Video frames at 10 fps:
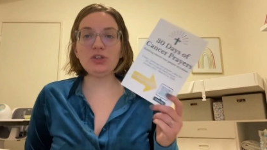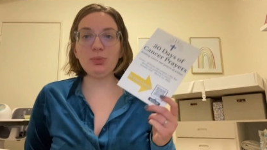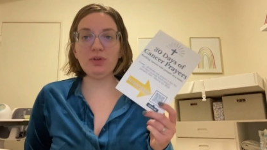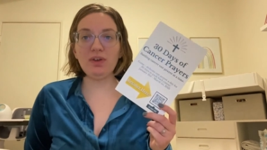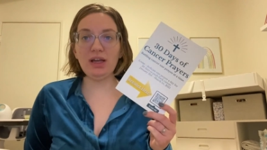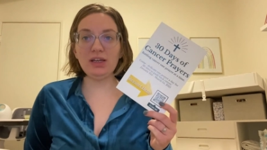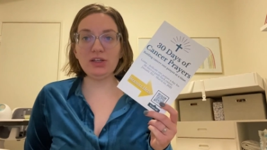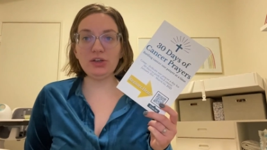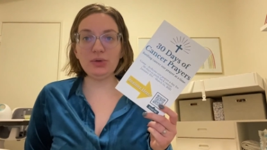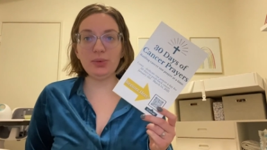
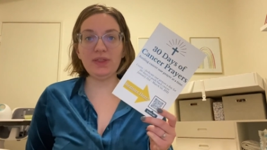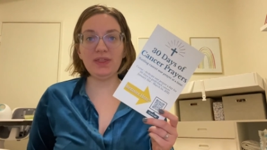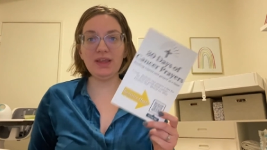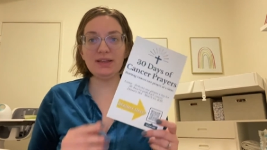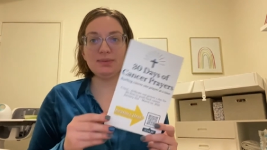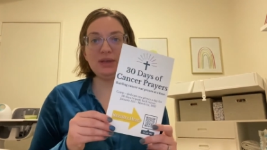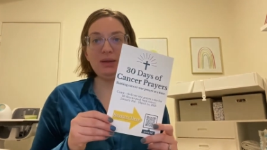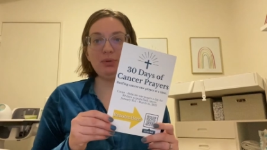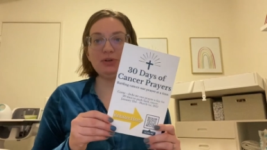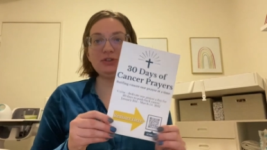provided you with these mini
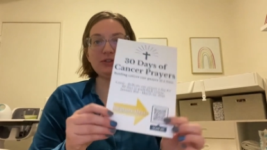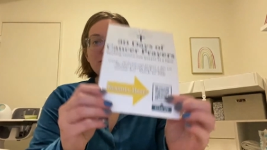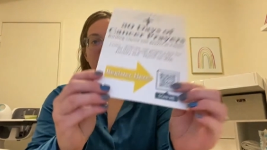posters